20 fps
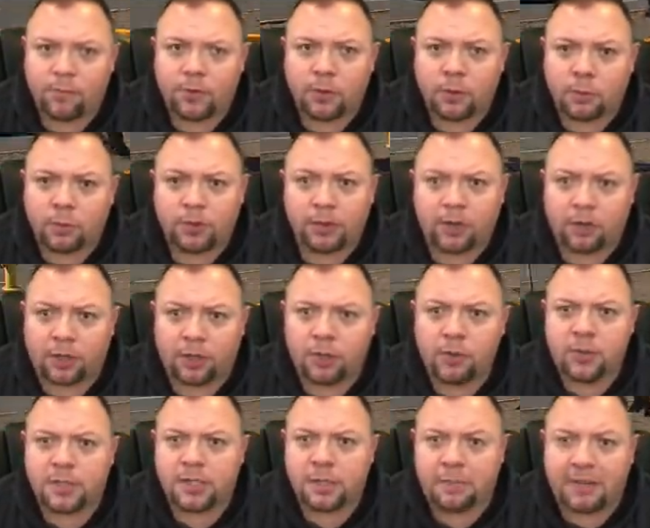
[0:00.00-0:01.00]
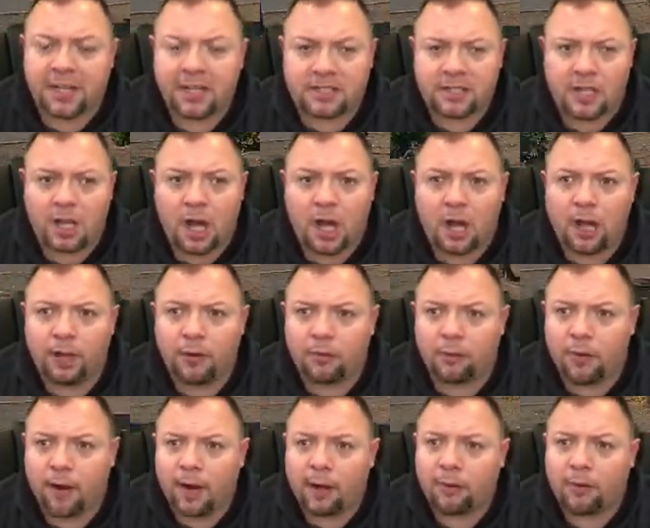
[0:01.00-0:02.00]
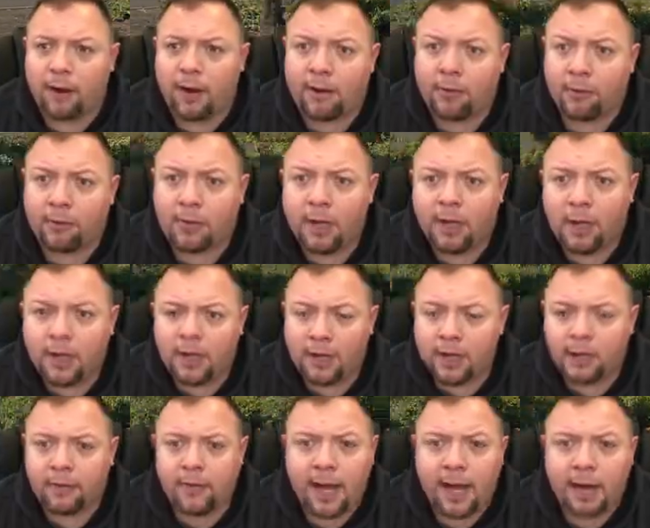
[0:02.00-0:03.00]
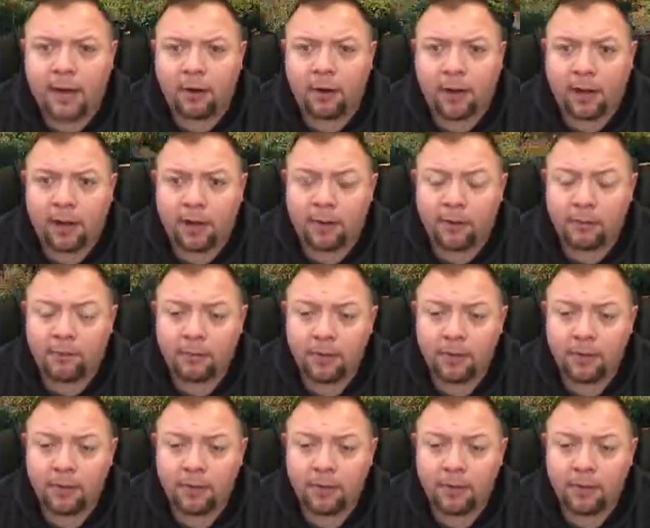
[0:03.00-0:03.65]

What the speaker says: There used to be a ton right around in that area.